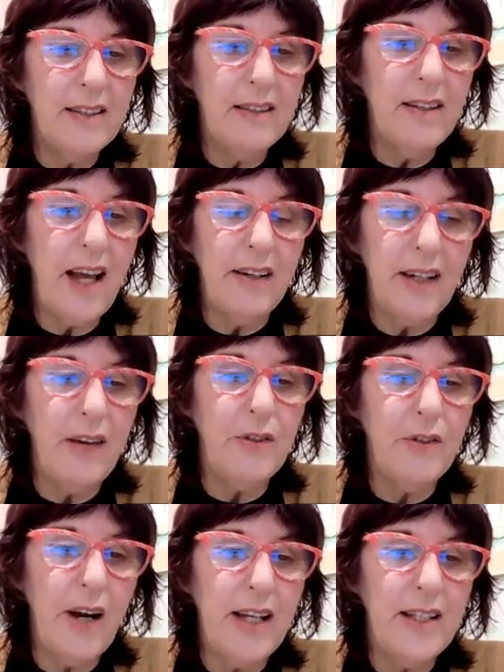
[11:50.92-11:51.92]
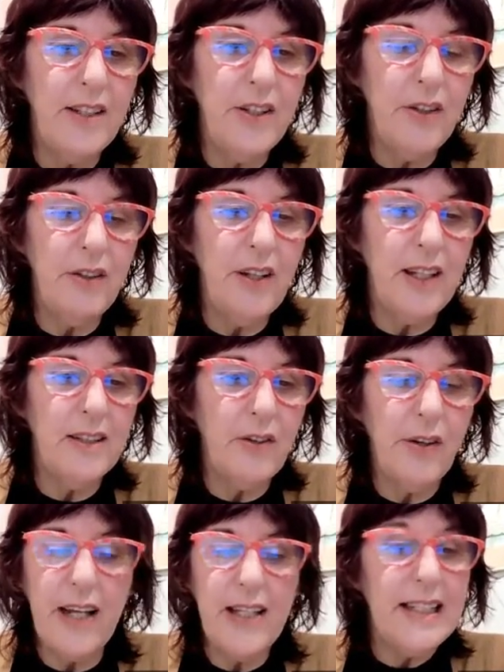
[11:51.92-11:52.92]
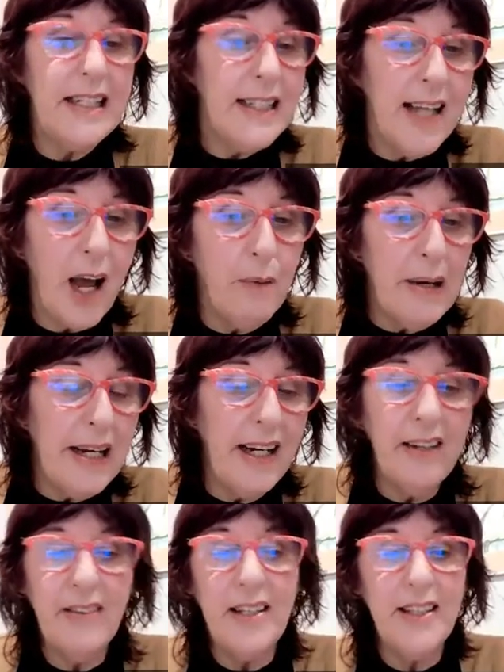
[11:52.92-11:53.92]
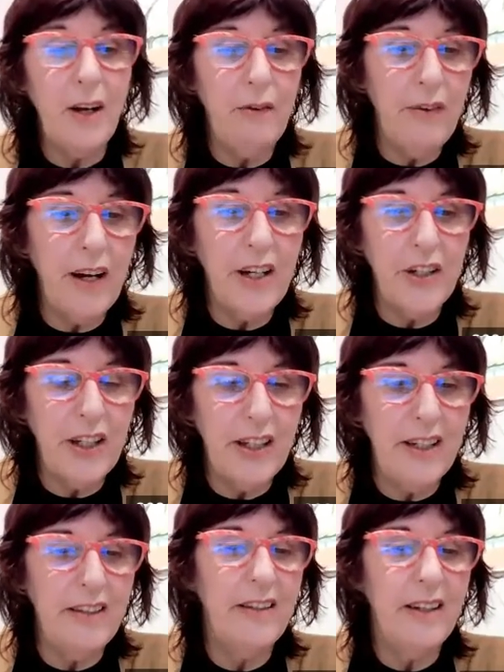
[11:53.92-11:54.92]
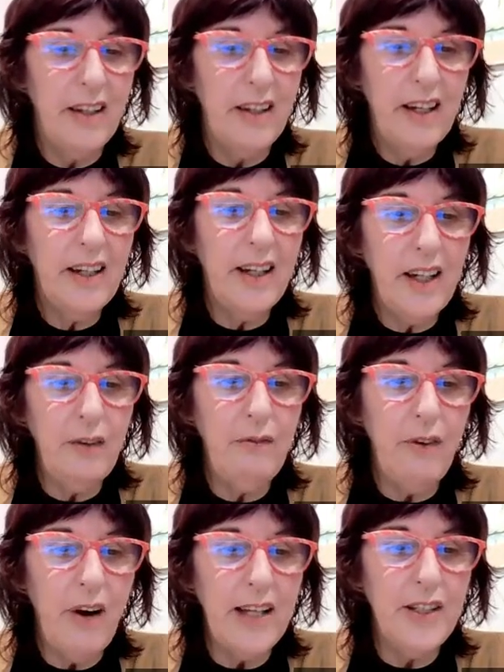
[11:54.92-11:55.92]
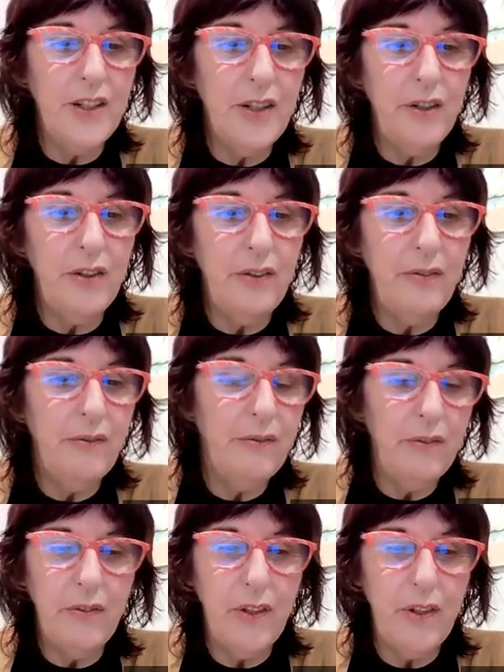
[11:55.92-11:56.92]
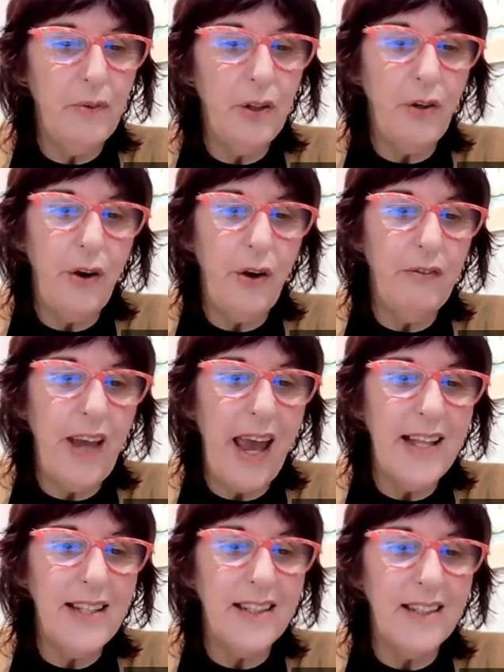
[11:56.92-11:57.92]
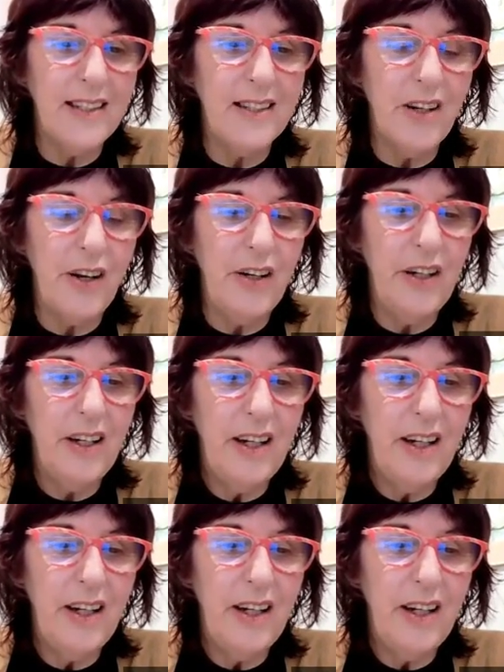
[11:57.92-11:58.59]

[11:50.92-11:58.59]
that gives rise to, that creates disharmony in the cell function and can give rise to the growth of cancers. So